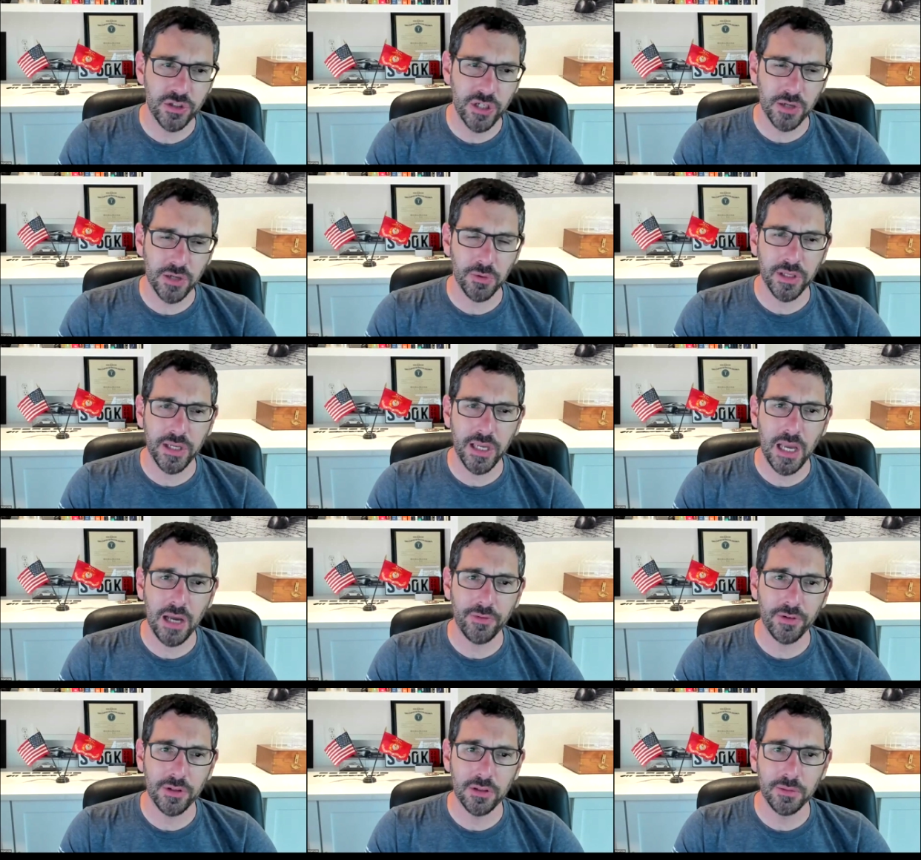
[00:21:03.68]
generally
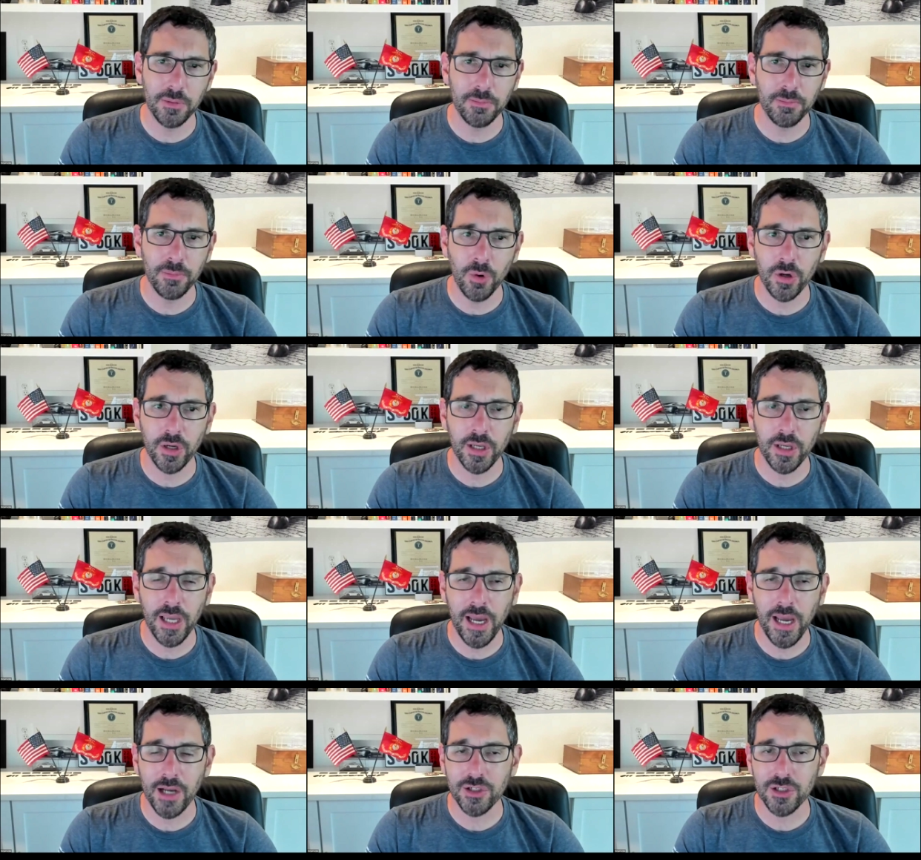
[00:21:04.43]
have a little bit more
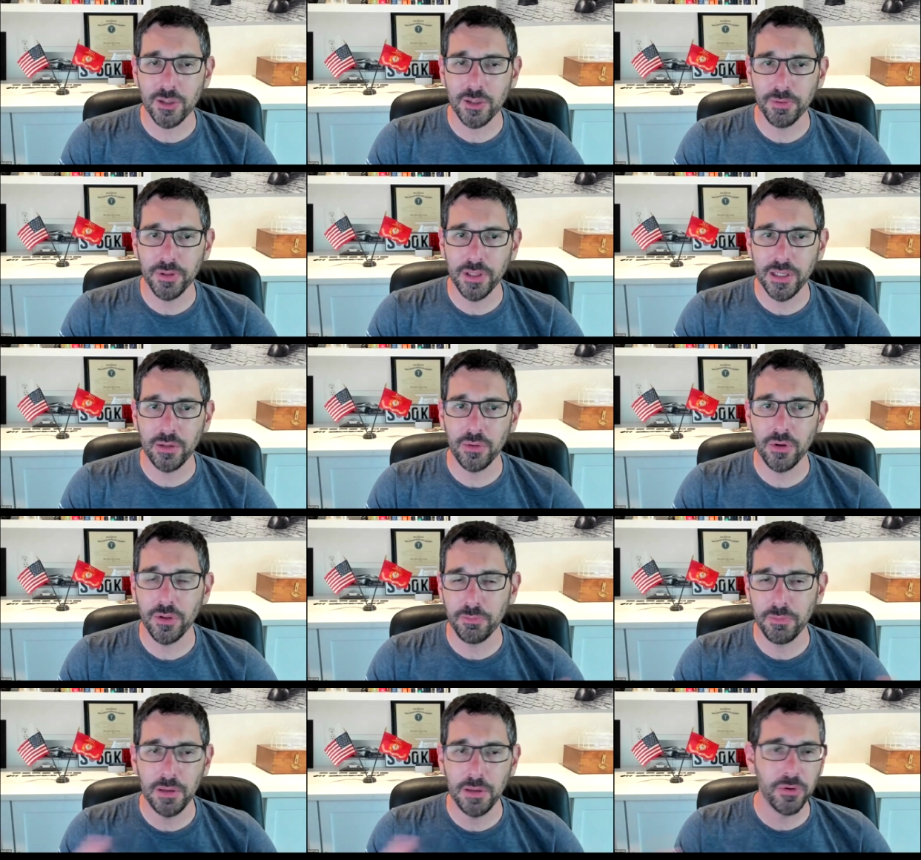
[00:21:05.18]
cash to play
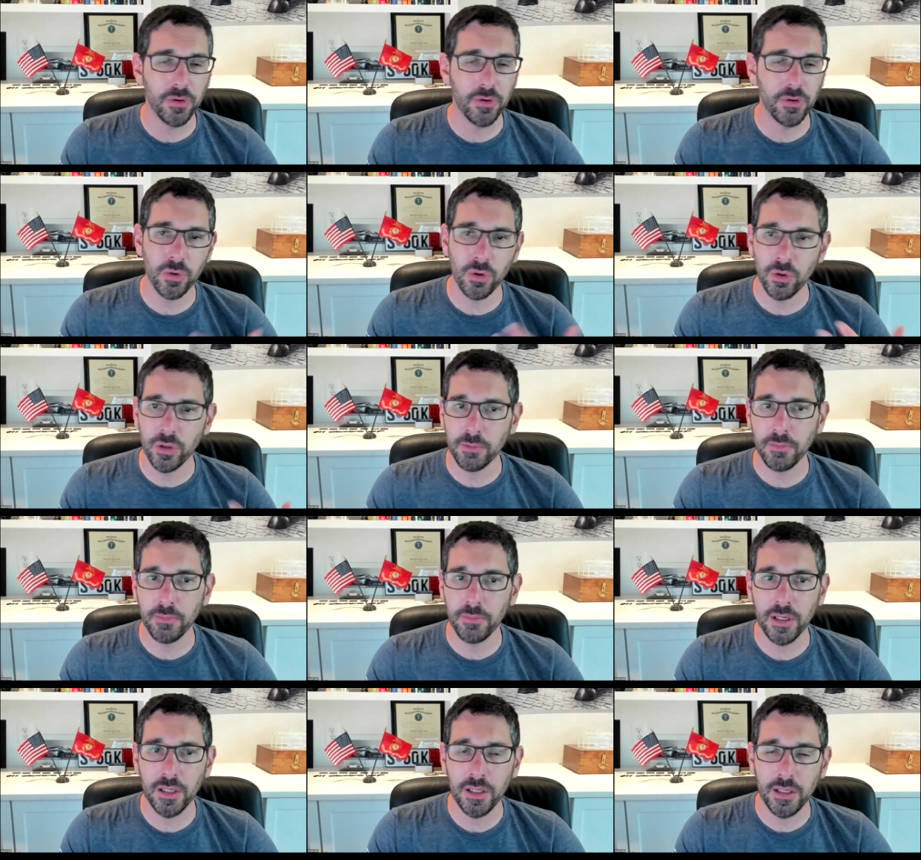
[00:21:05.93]
with. Maybe they're rolling
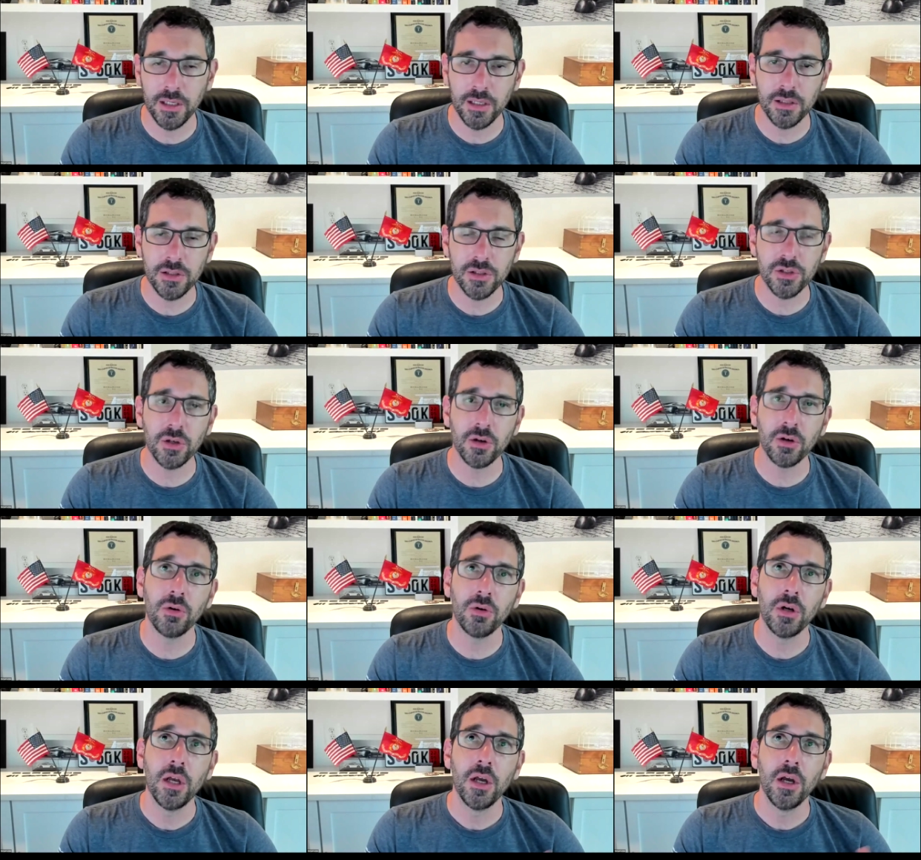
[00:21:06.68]
money in.
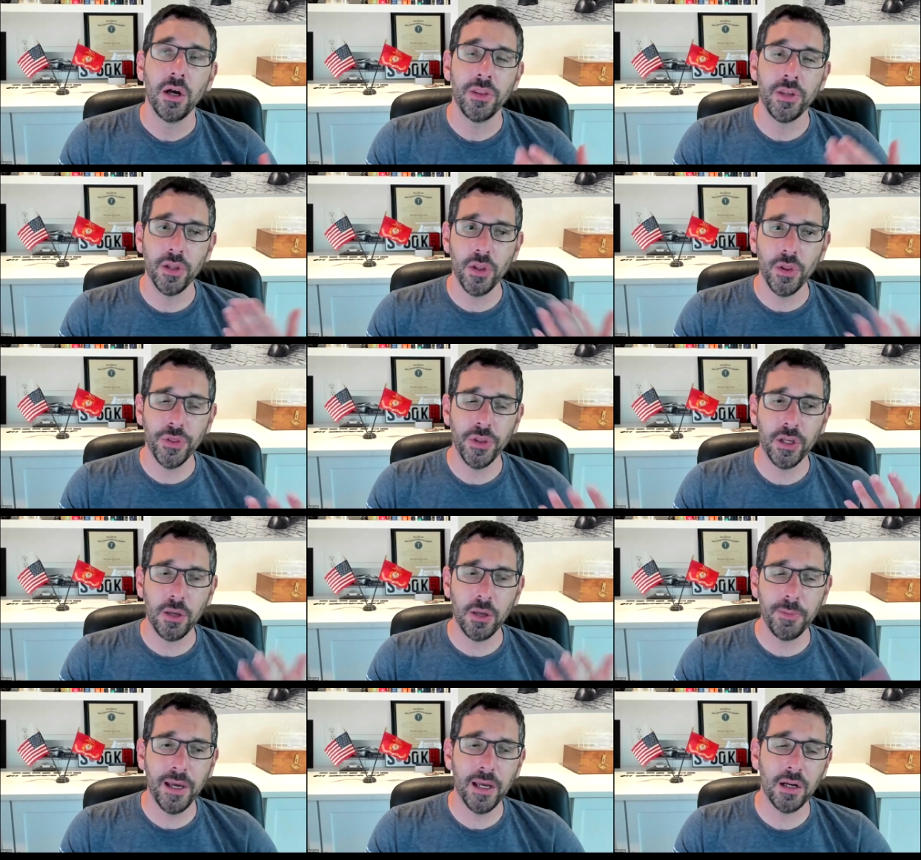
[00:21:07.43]
So the other
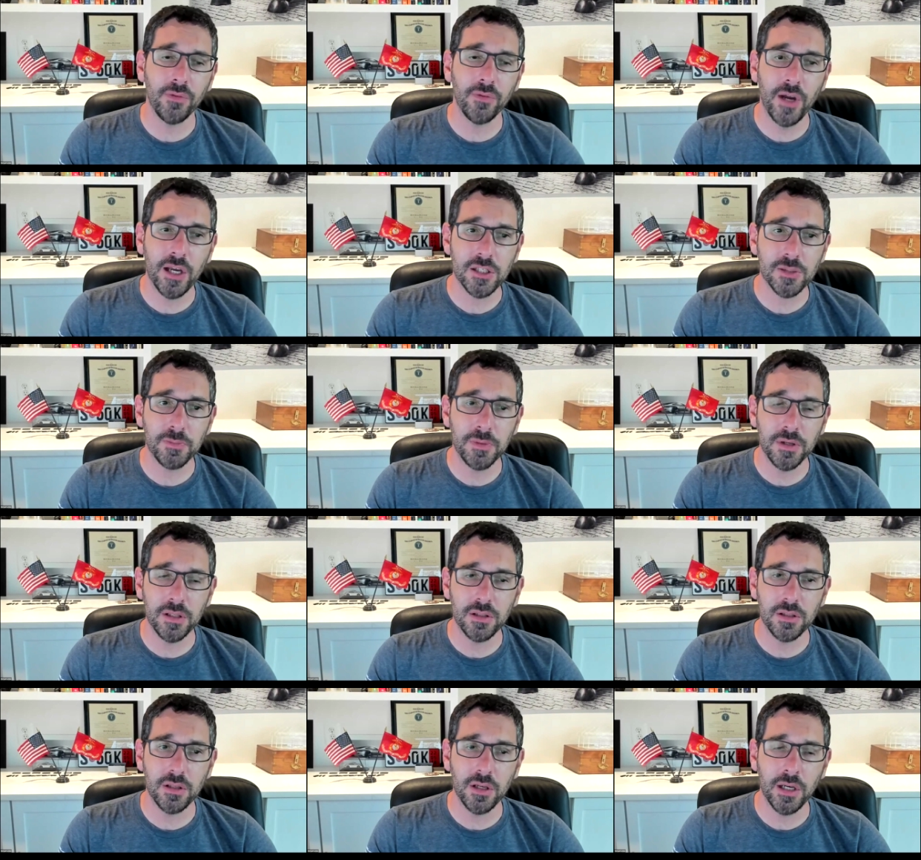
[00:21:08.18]
thing about
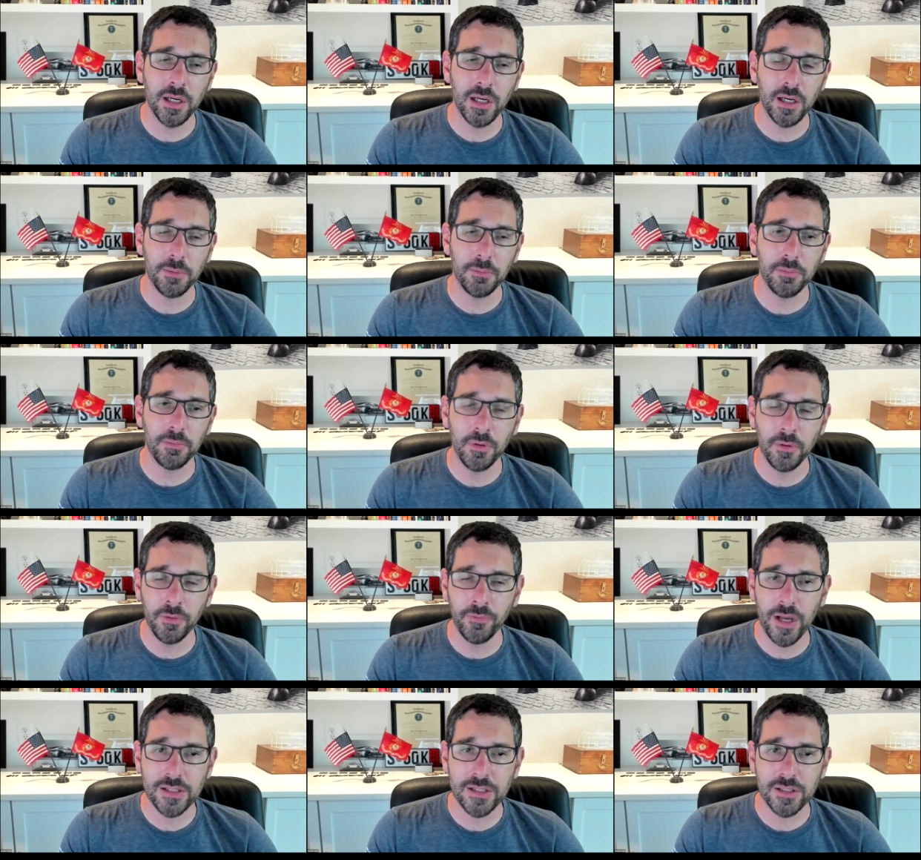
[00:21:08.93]
investing
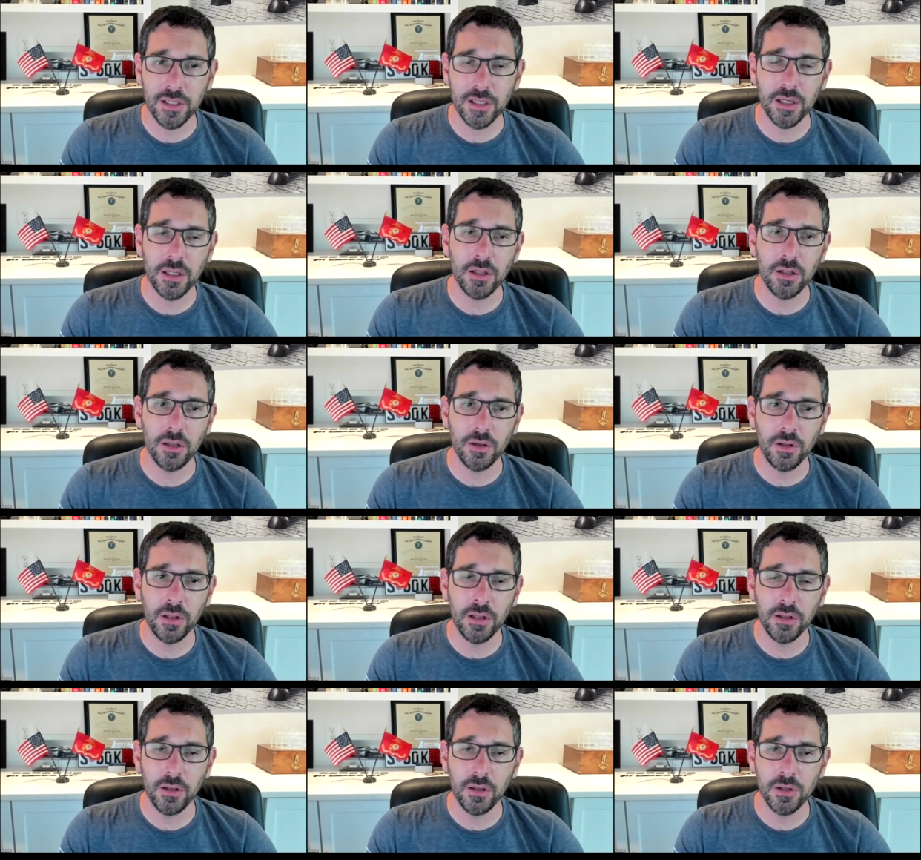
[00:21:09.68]

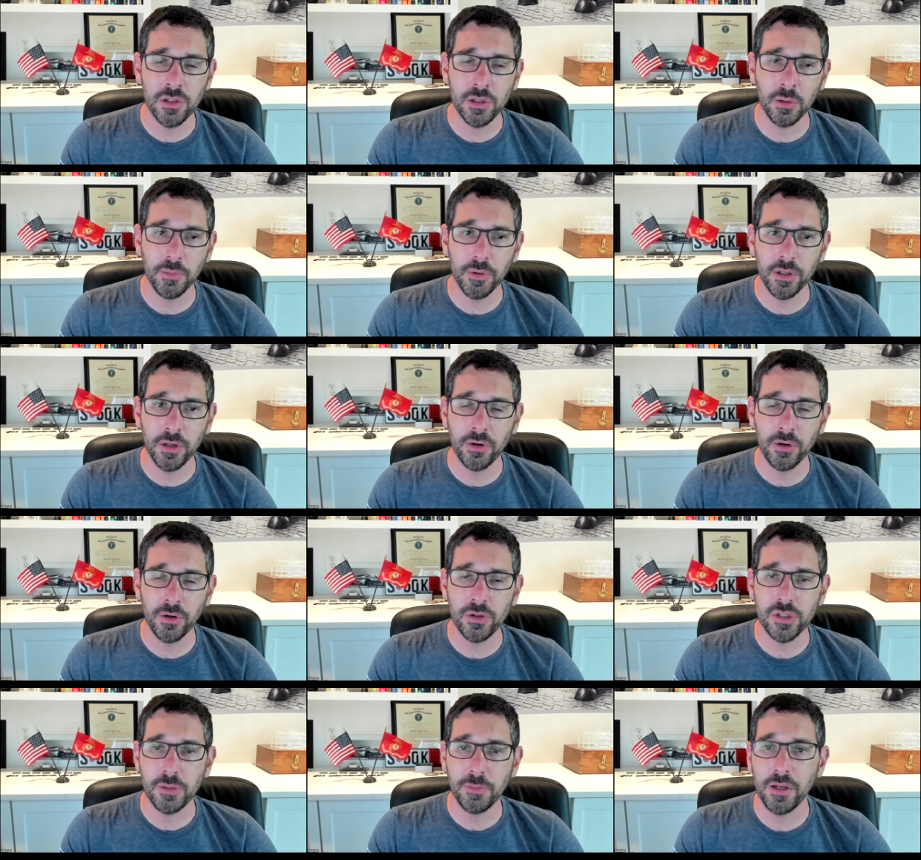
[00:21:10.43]
in assumable
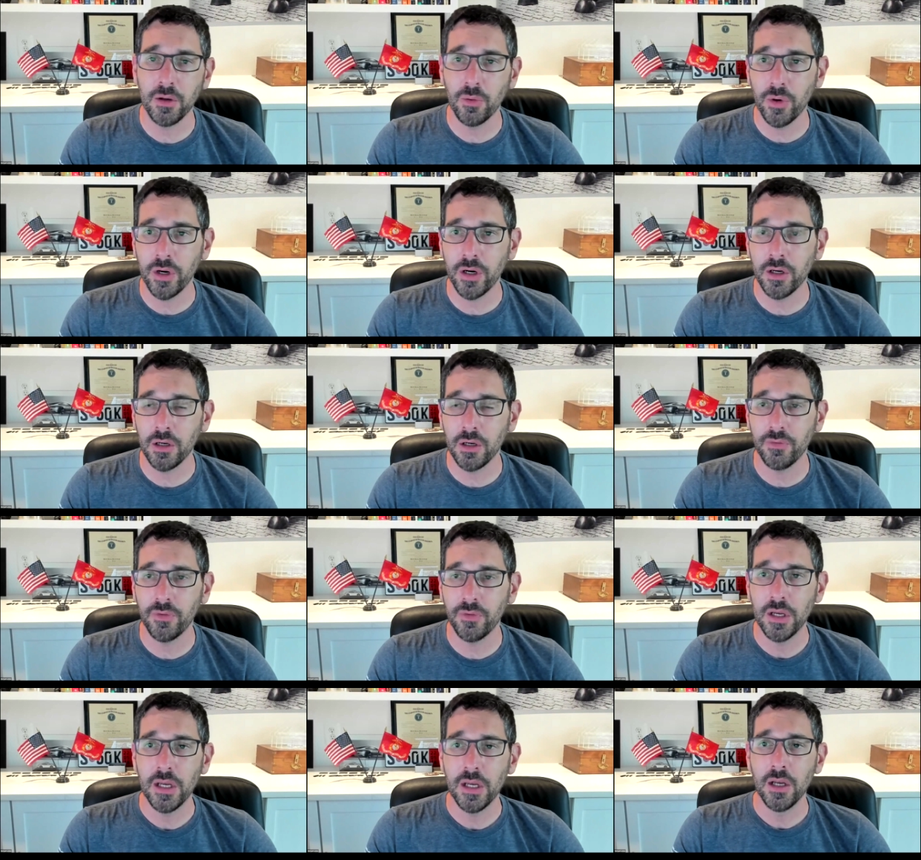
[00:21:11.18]
loans to be aware
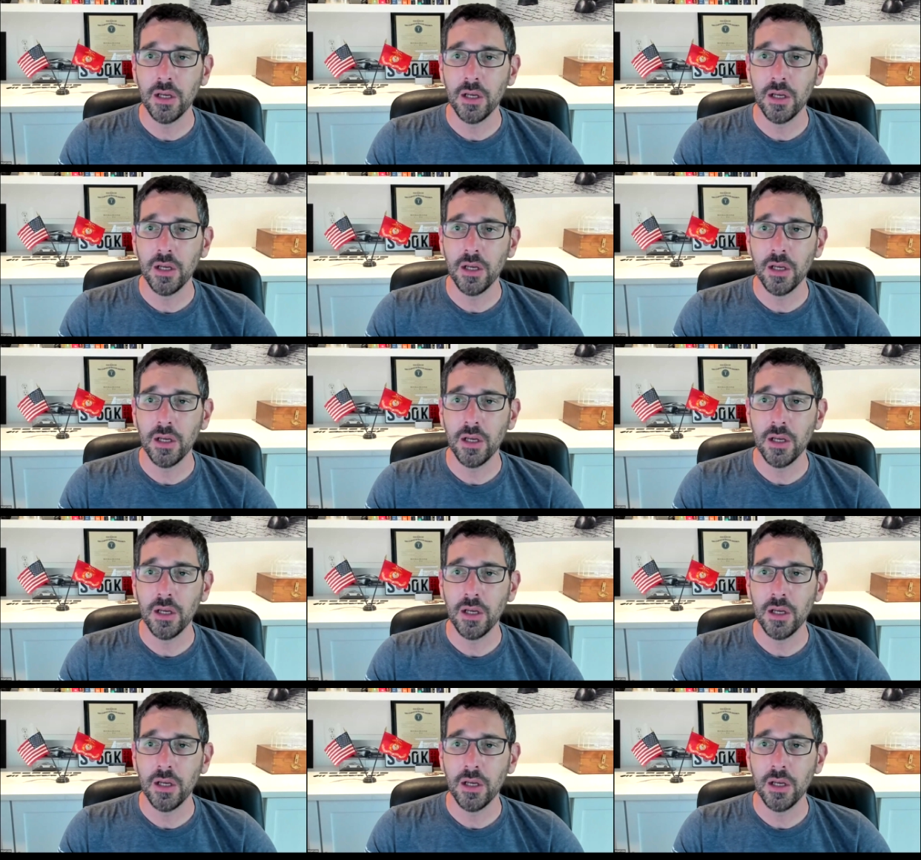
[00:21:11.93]
of,